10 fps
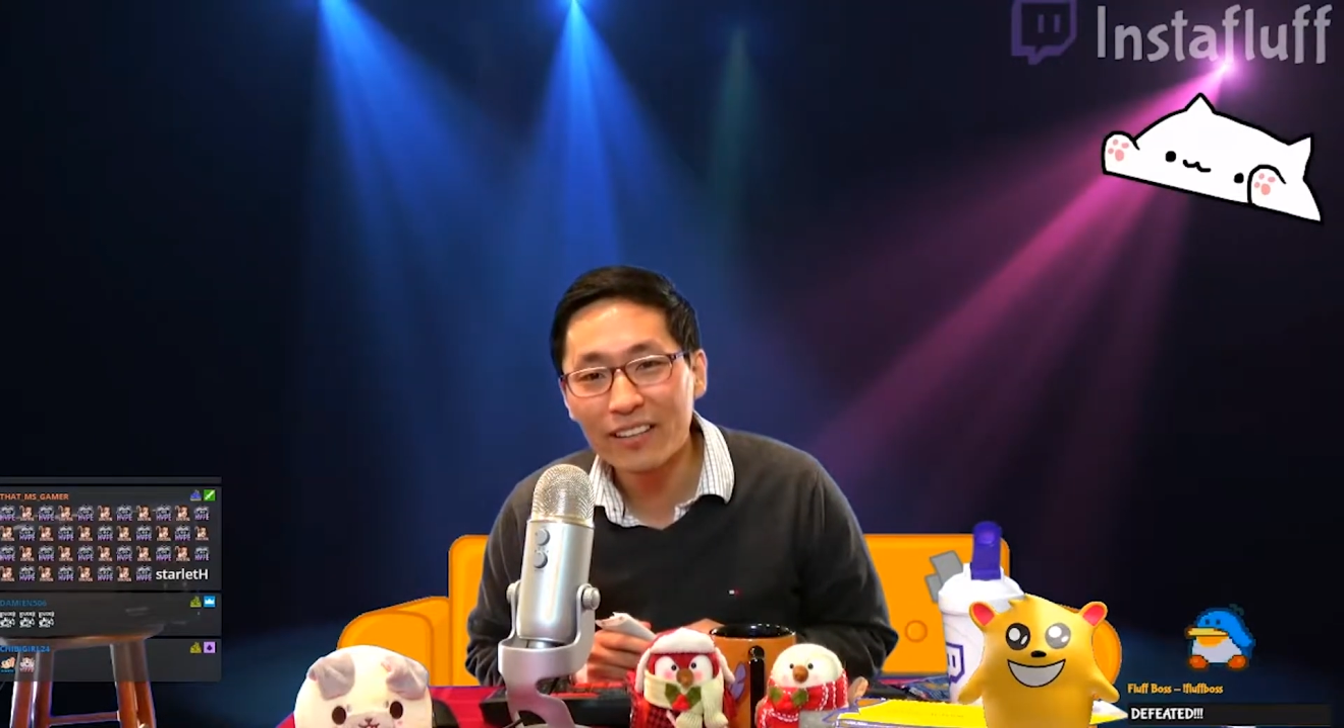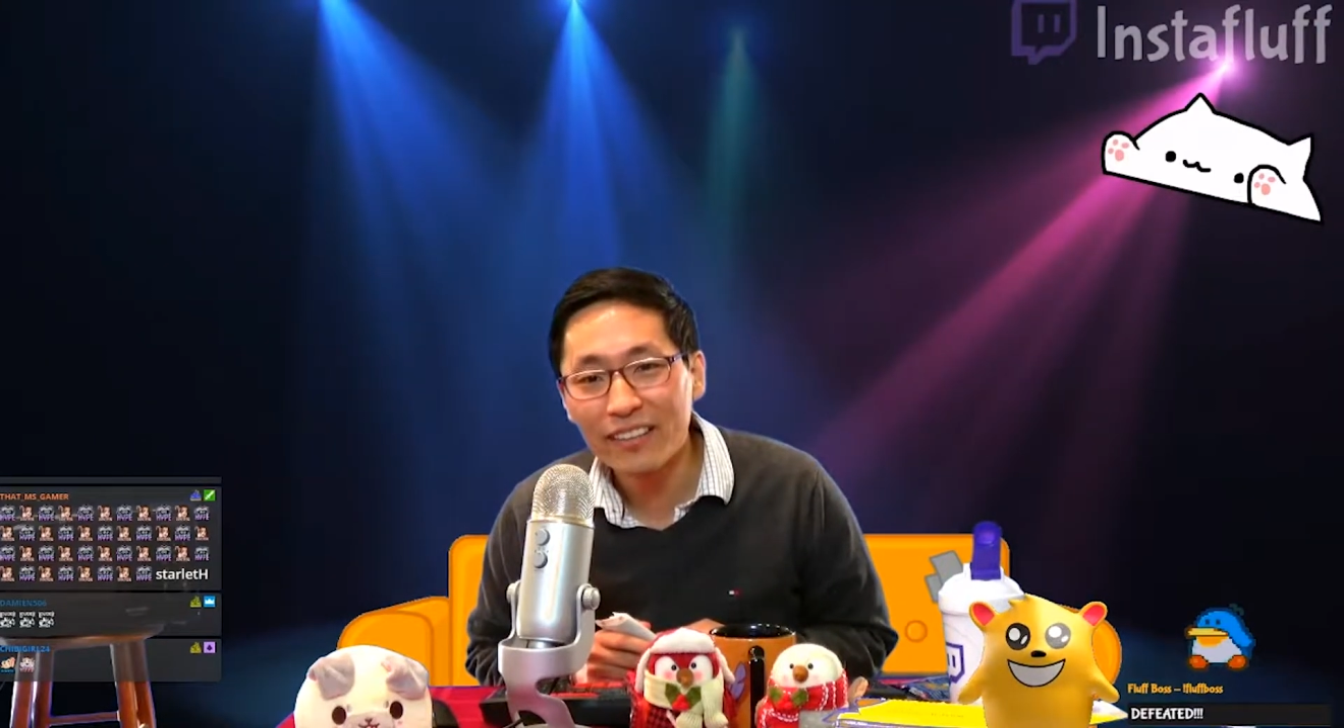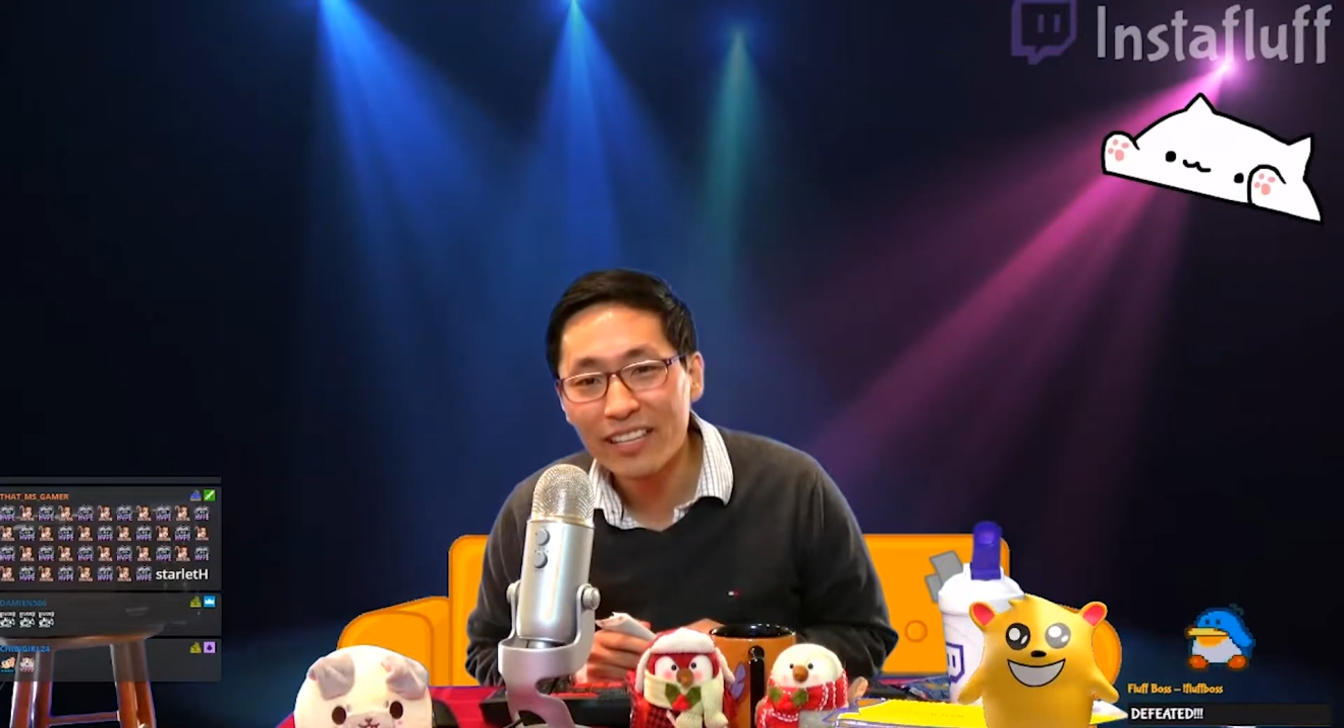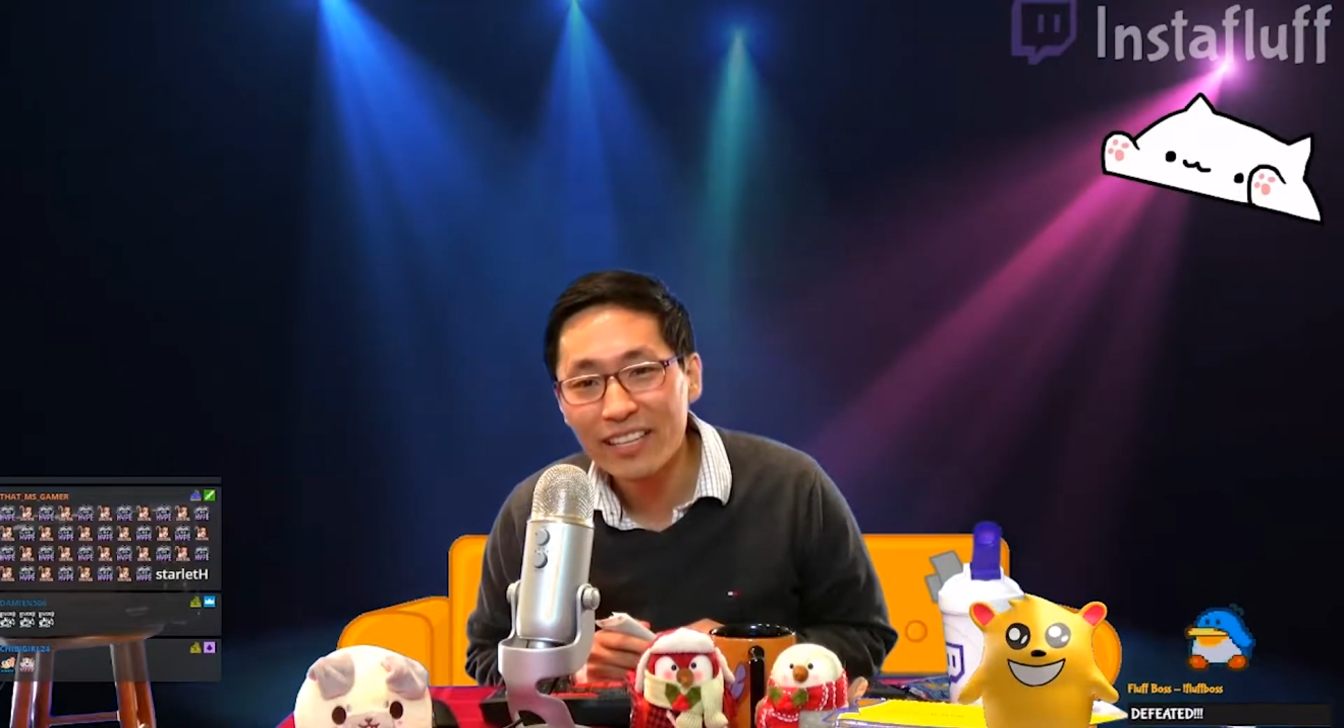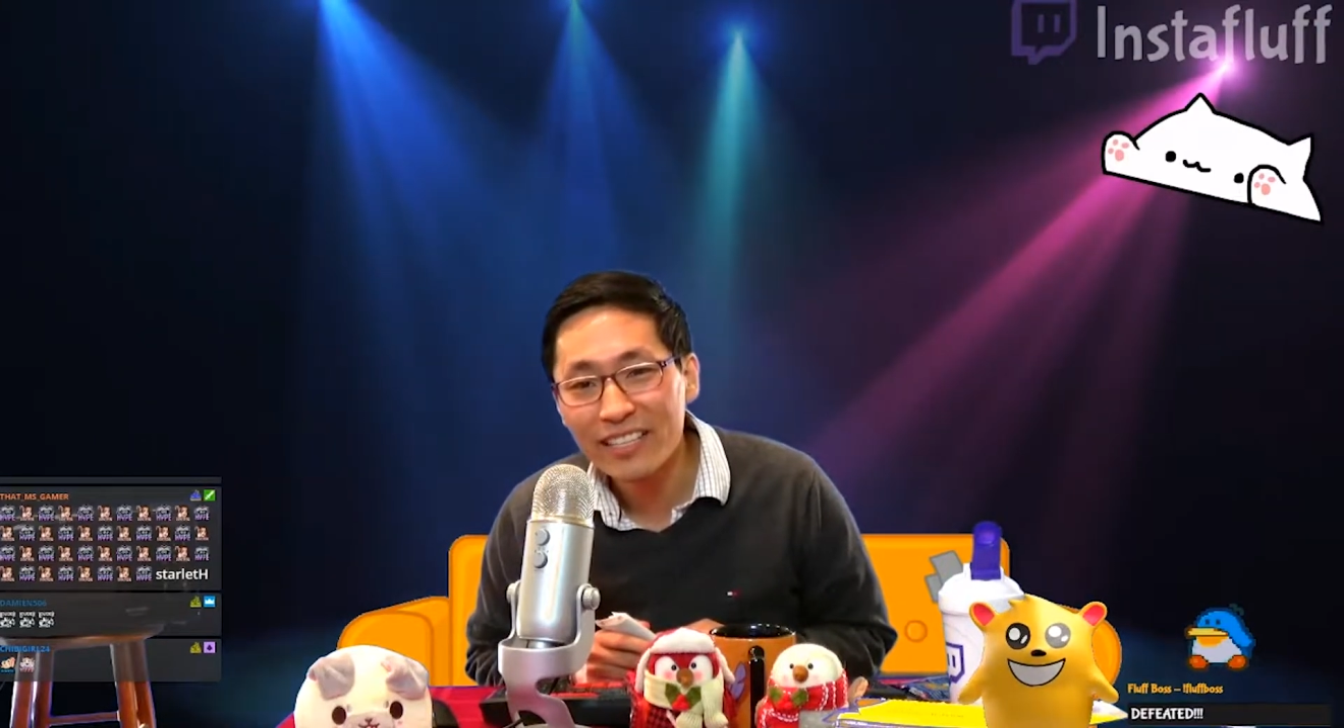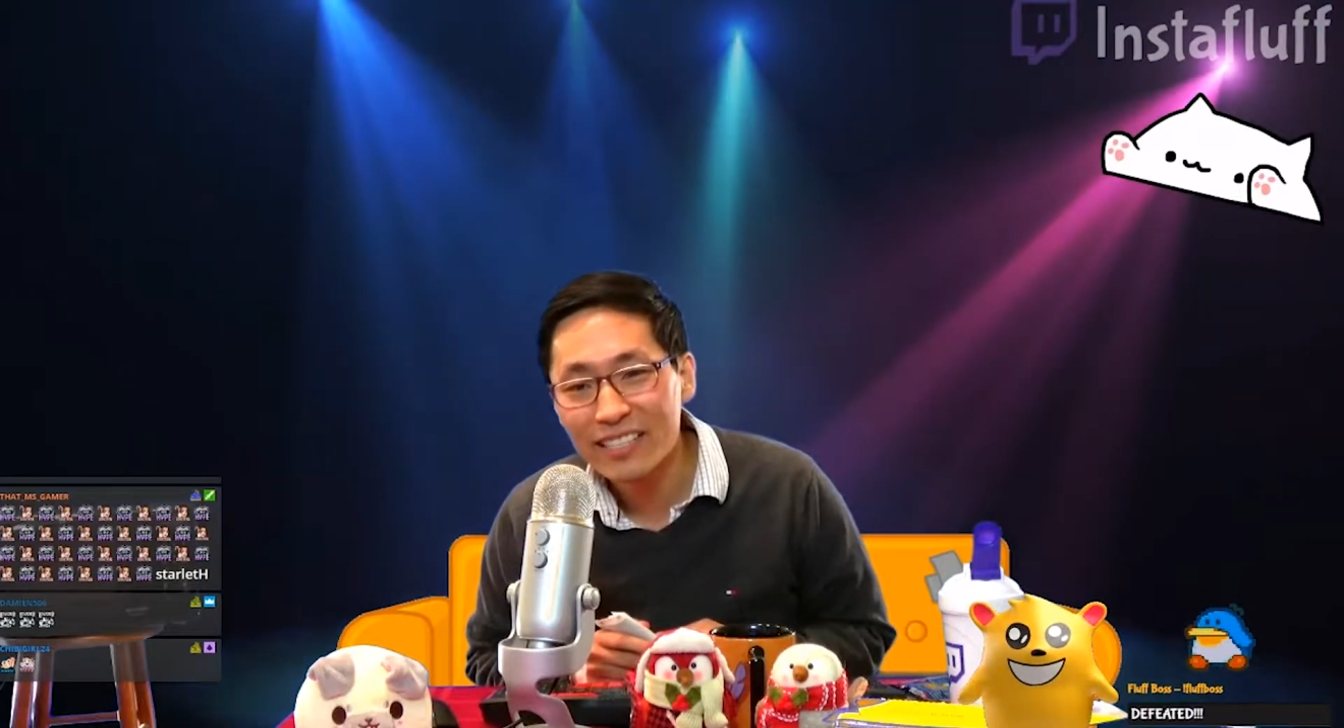this